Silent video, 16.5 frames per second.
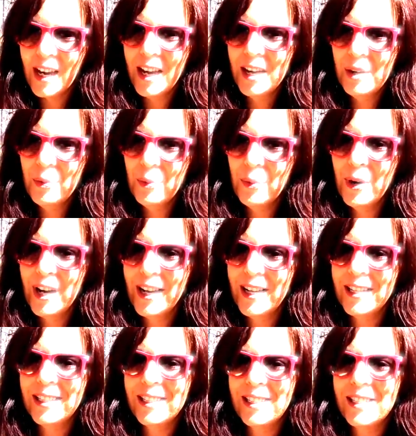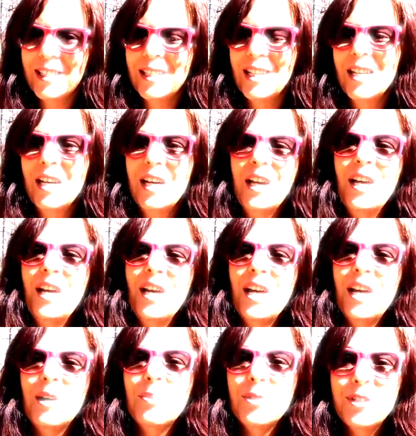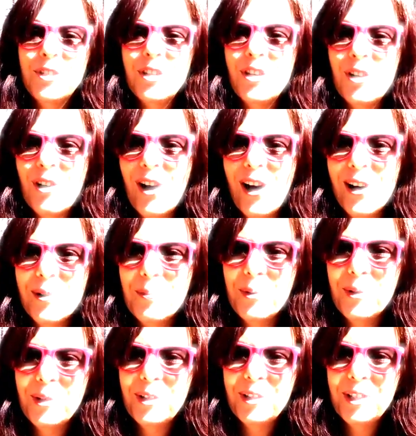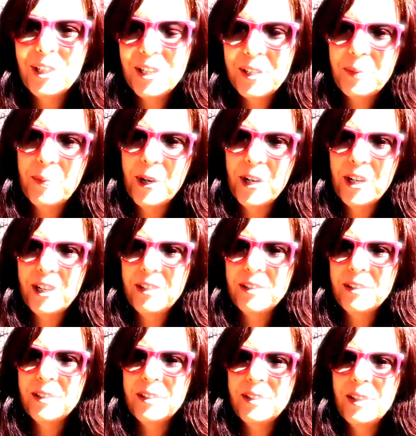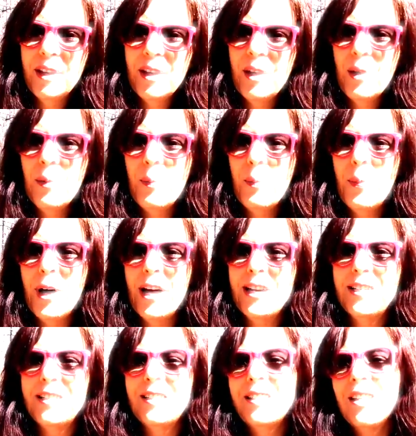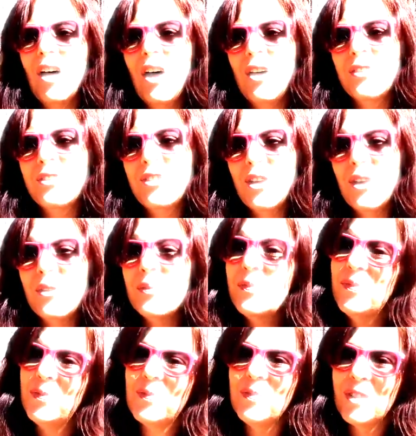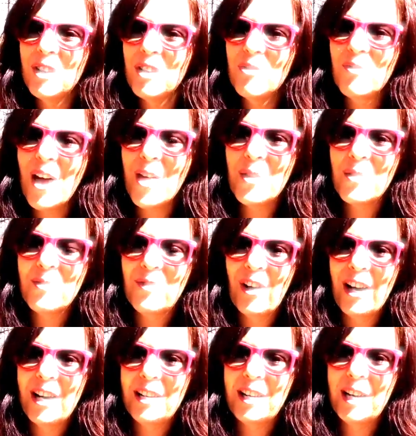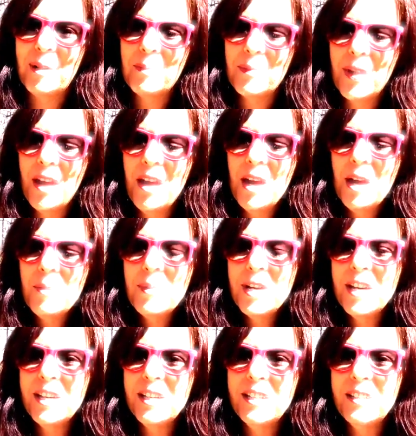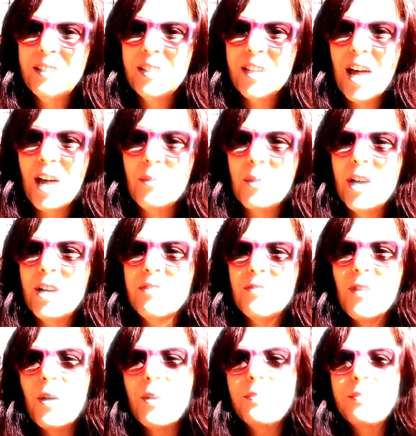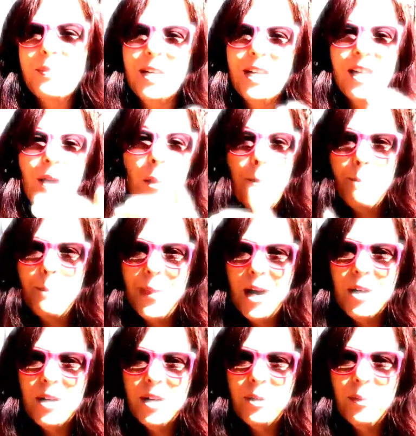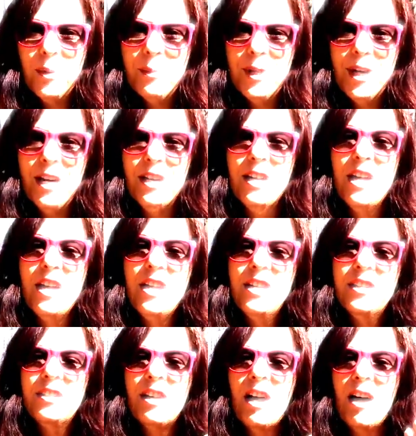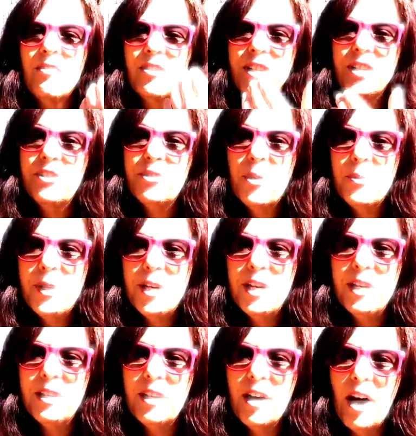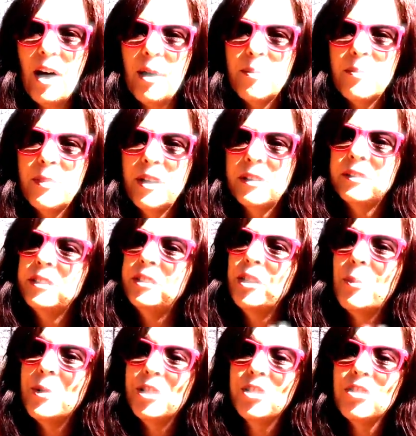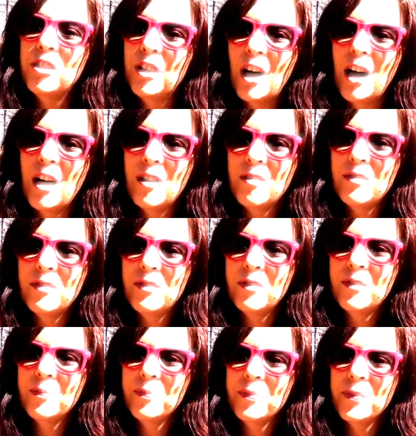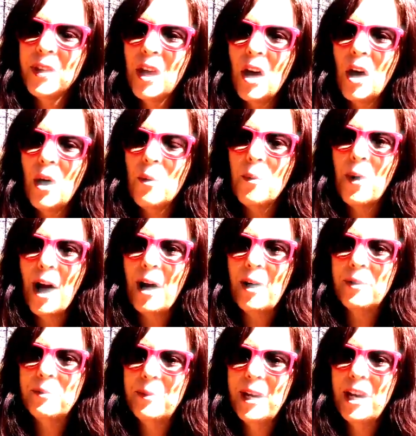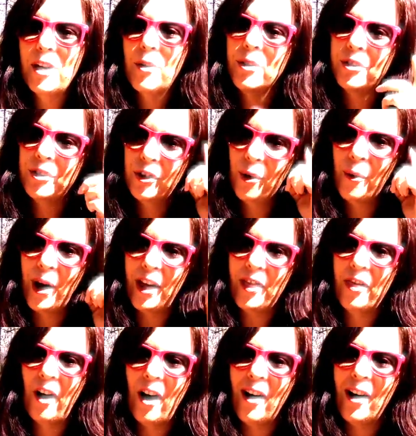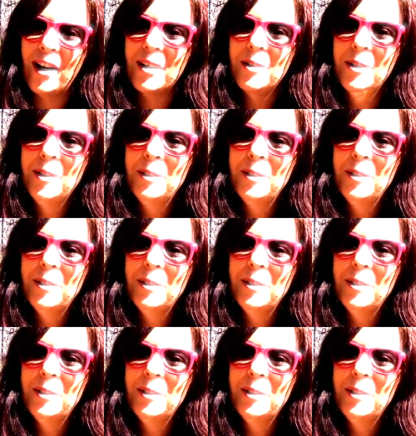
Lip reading: It was an incredible experience, but also rather frightening, because I went from being a married woman to having so much love around me, or so I thought,